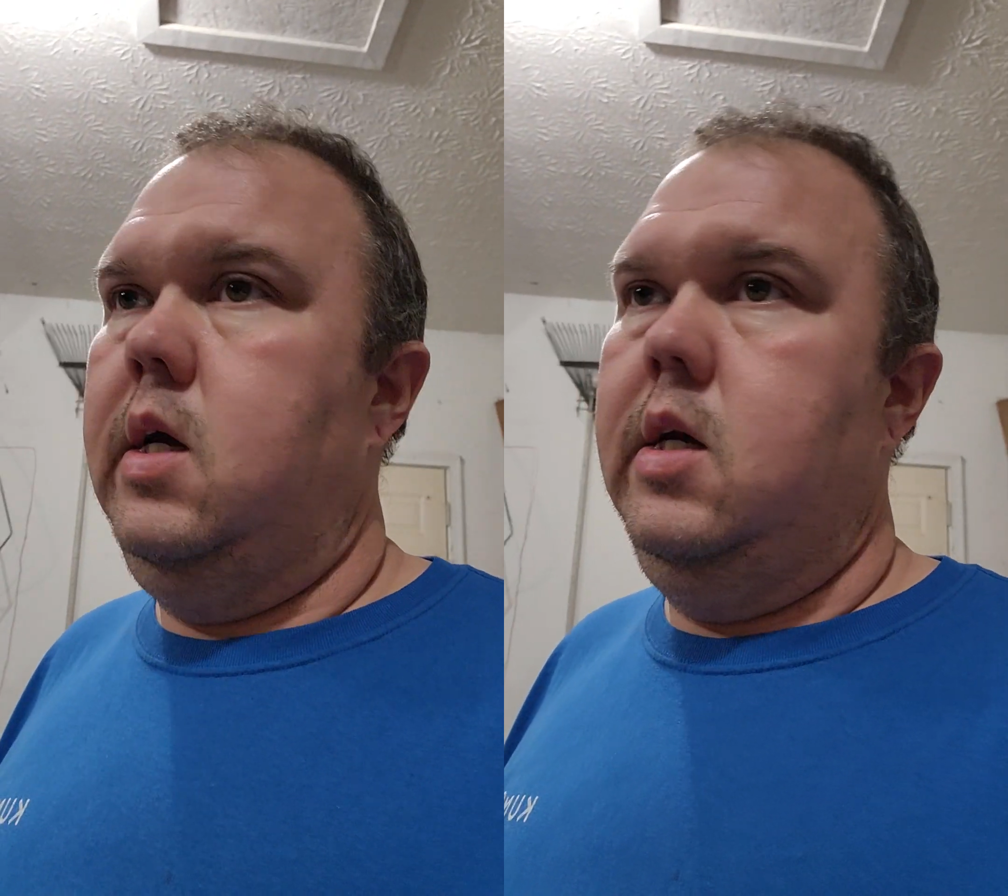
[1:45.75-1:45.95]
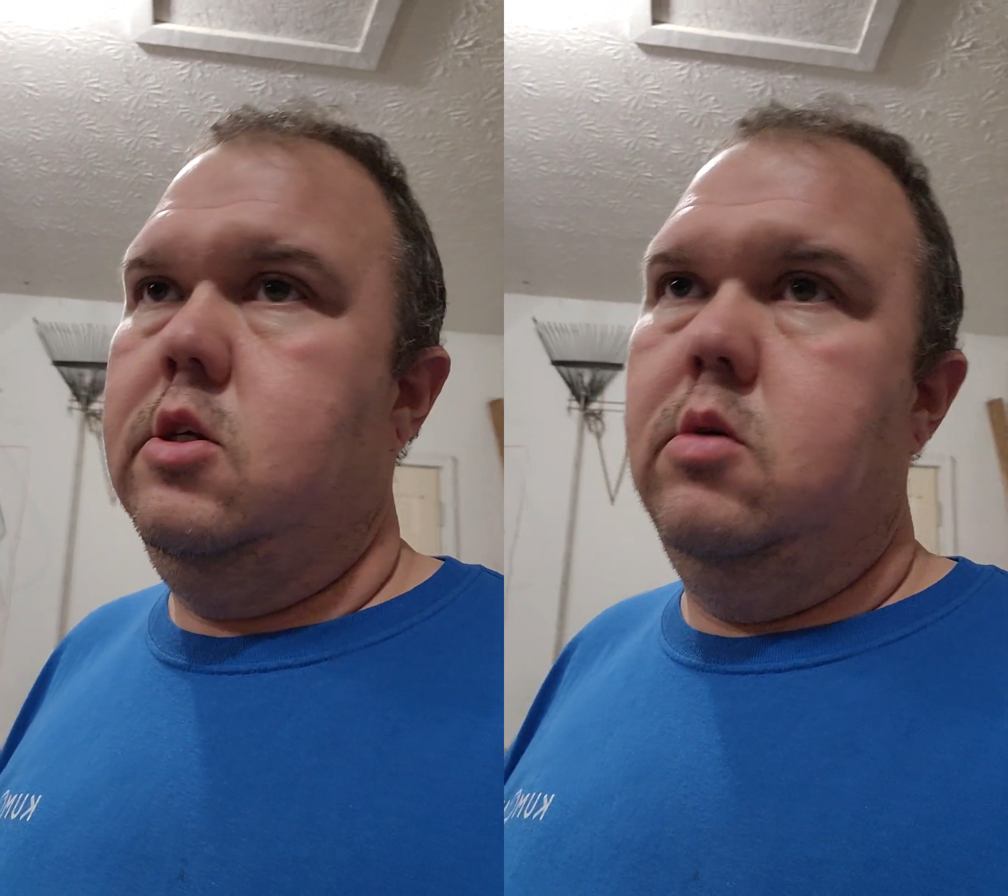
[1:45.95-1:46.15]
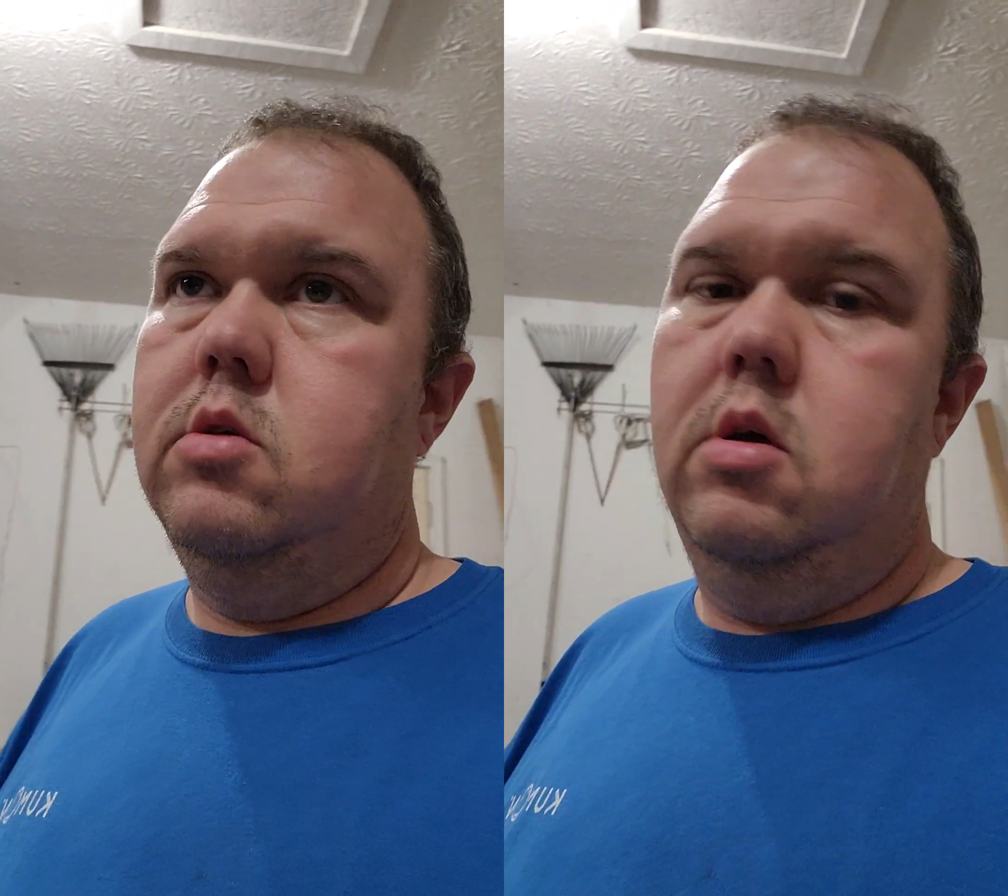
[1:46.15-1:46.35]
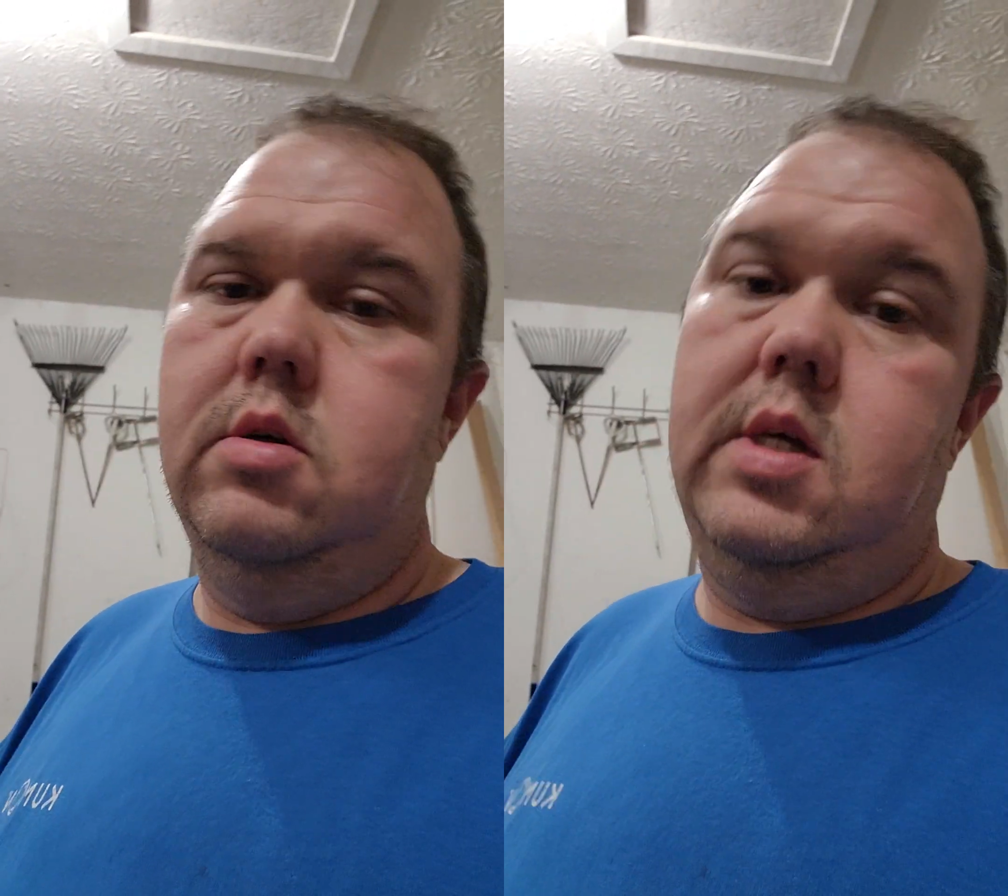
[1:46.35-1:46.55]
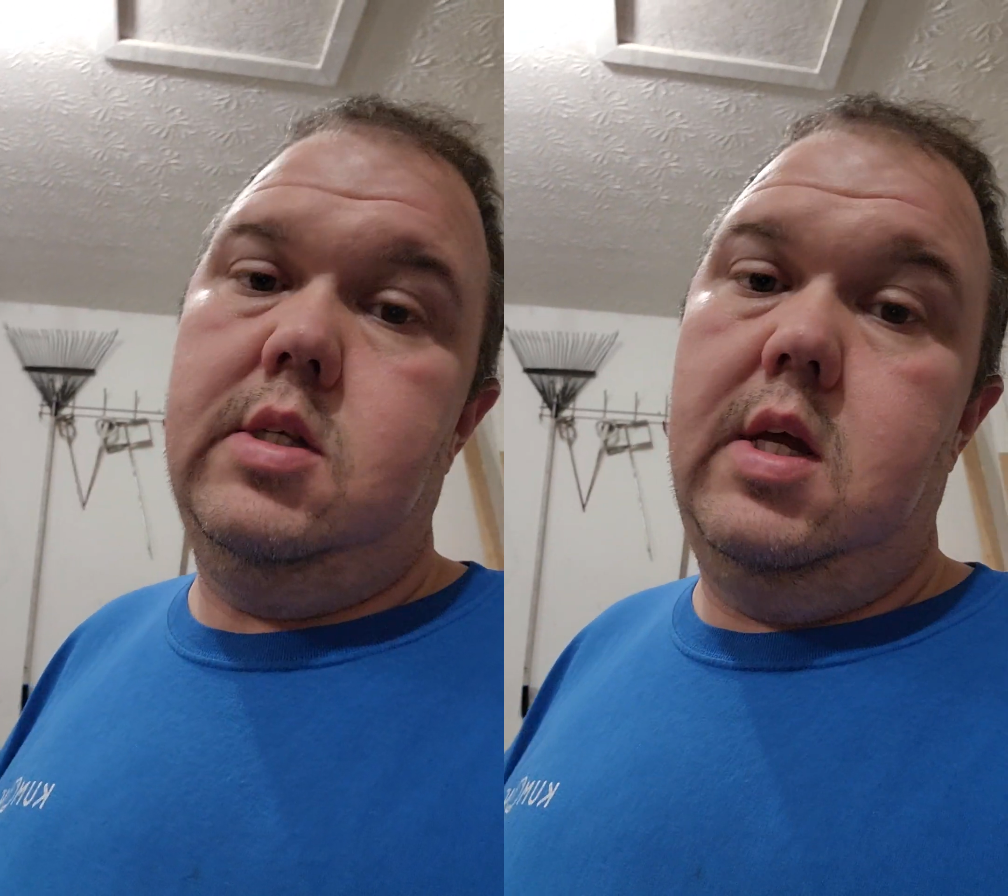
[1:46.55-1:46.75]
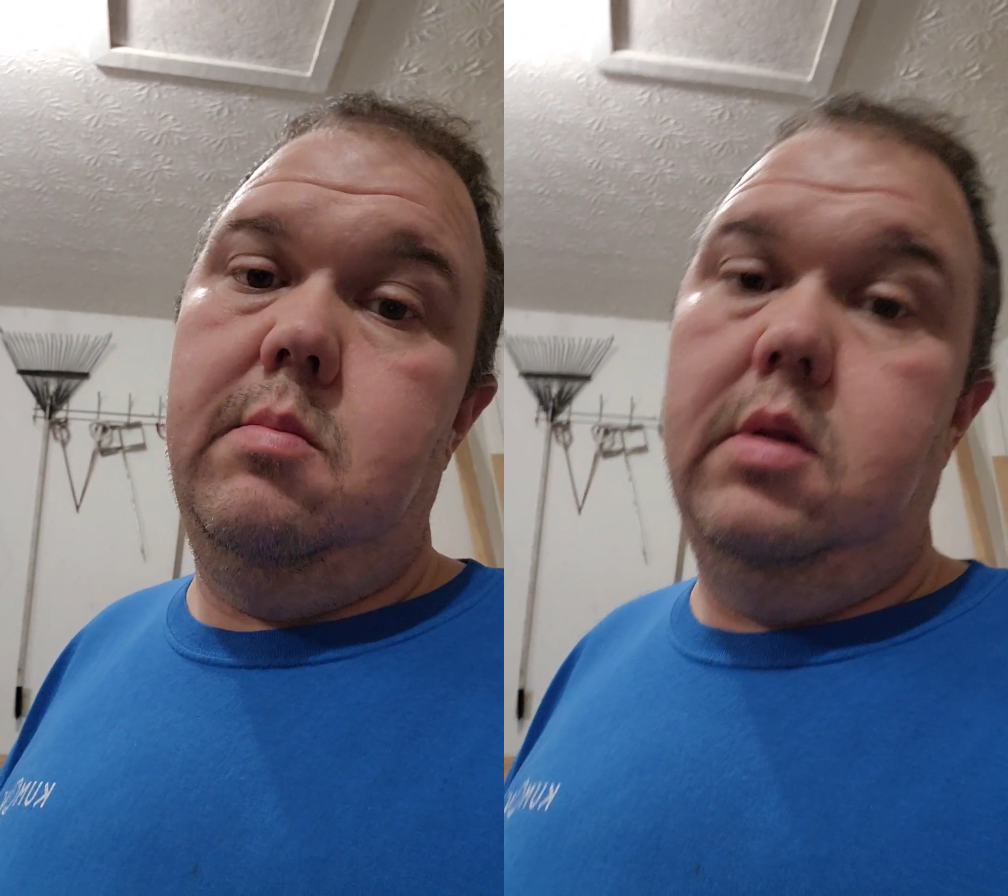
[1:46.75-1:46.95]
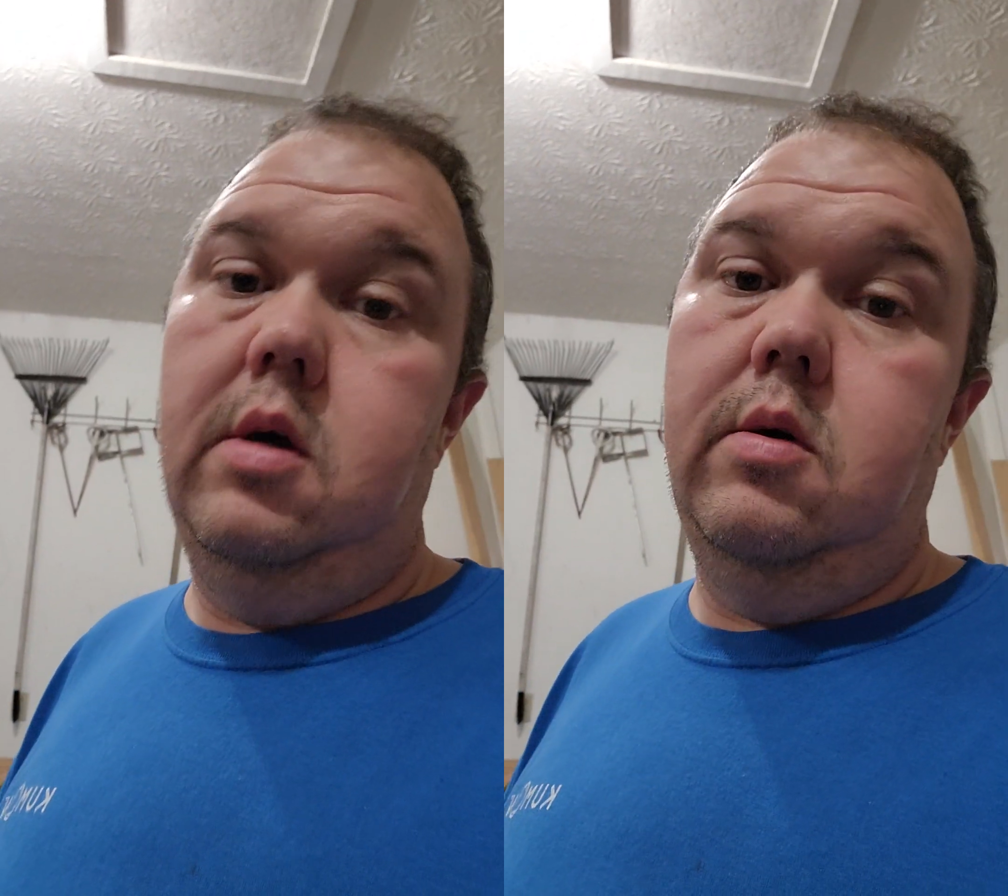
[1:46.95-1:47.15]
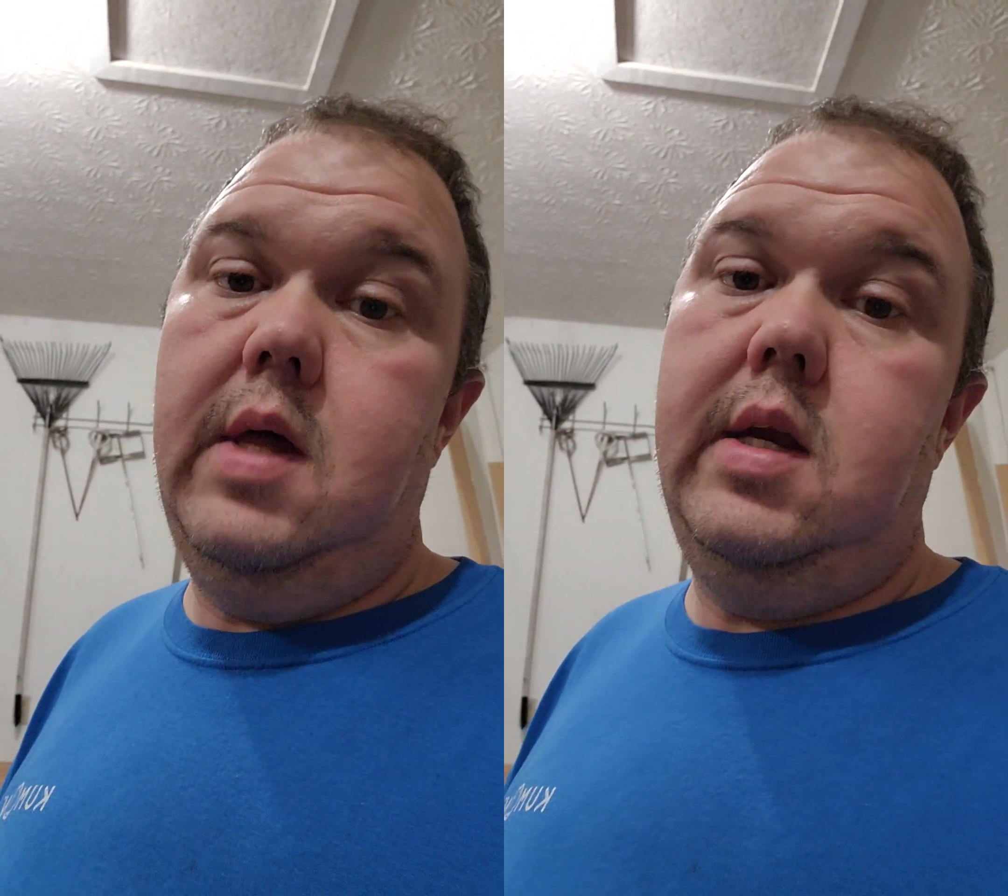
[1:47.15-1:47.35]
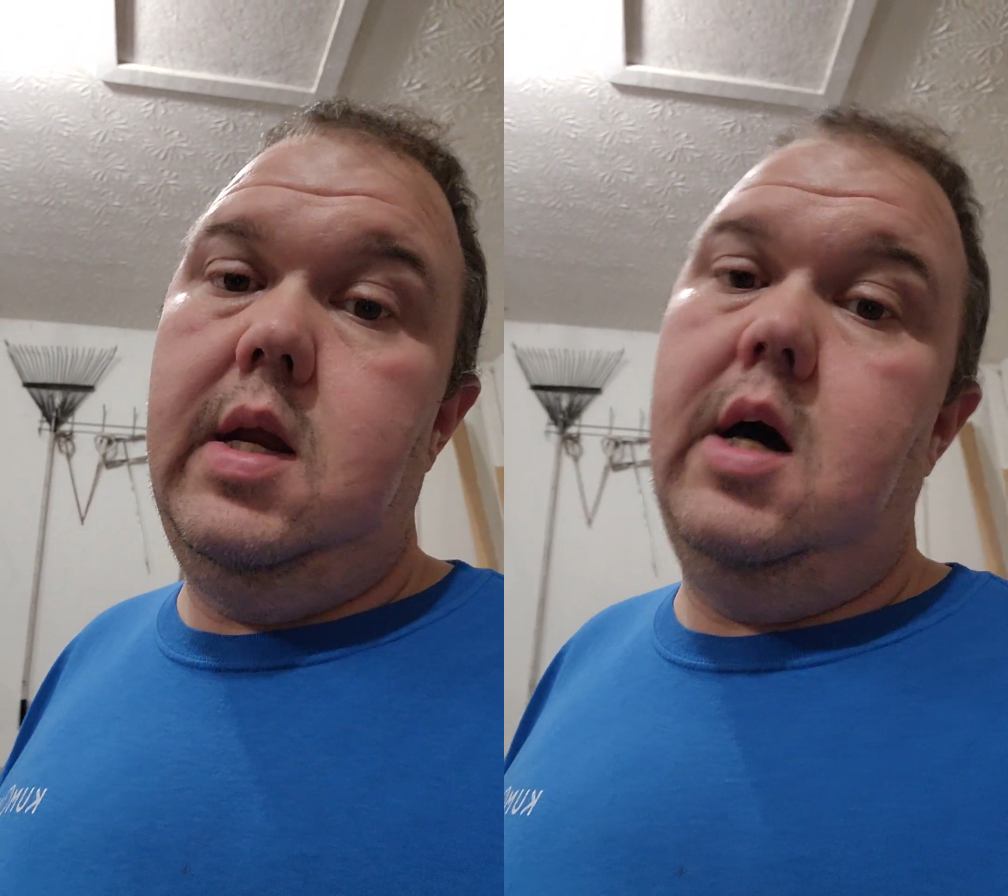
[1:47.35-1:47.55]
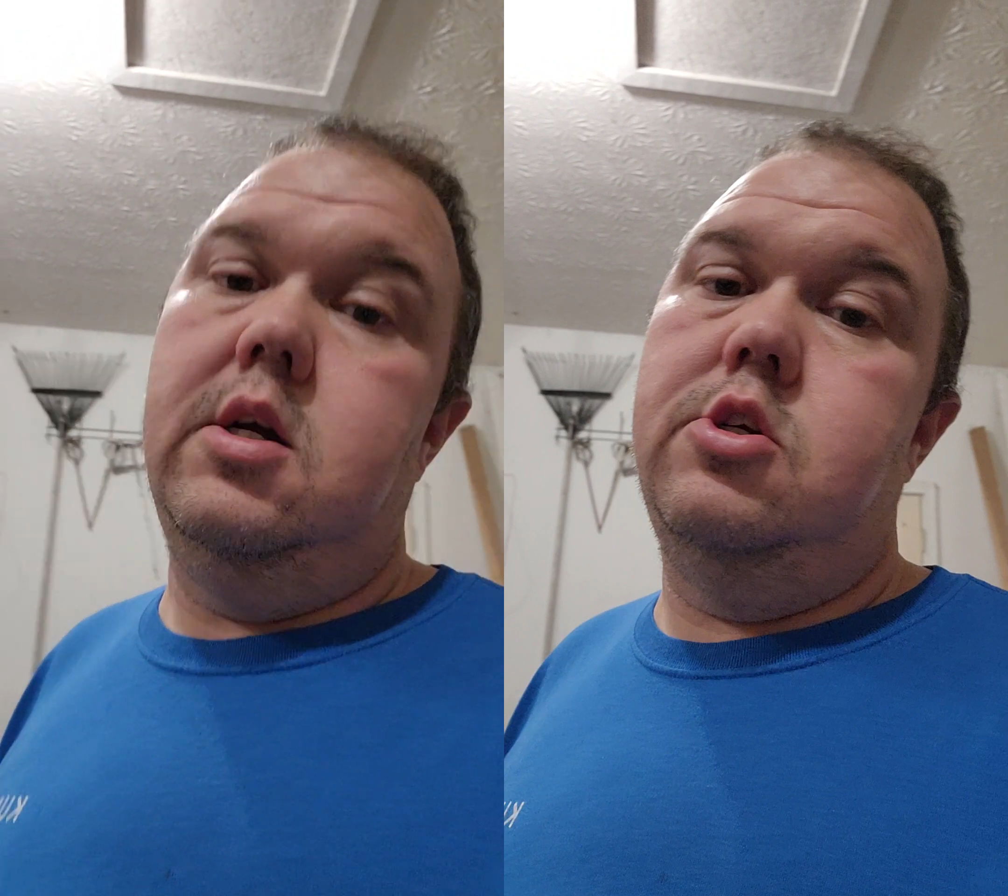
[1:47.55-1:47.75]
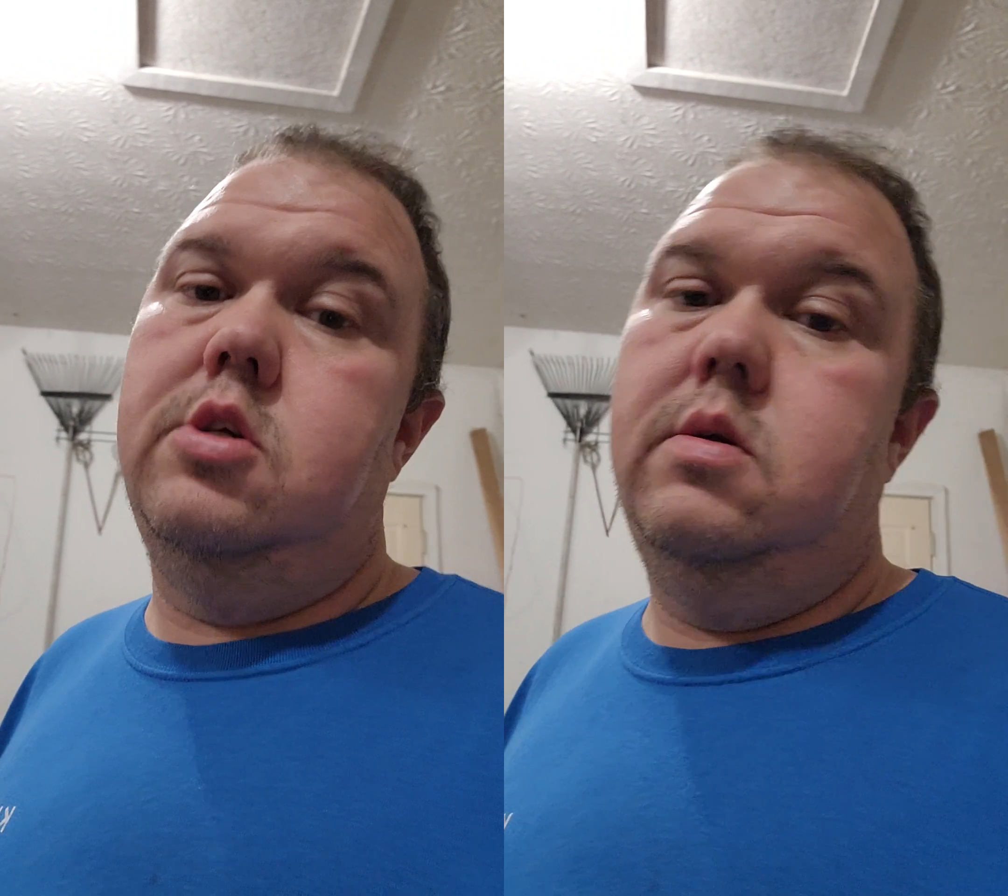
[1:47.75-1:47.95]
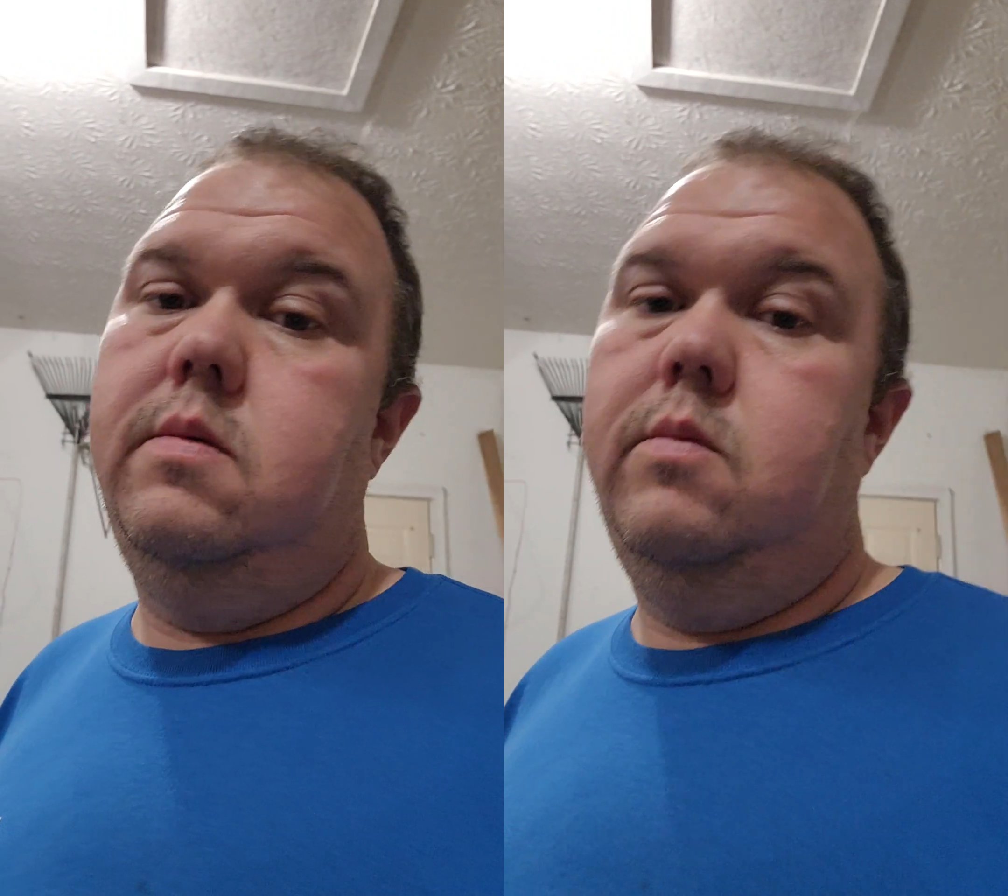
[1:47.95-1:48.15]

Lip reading: as long as I stay below that notch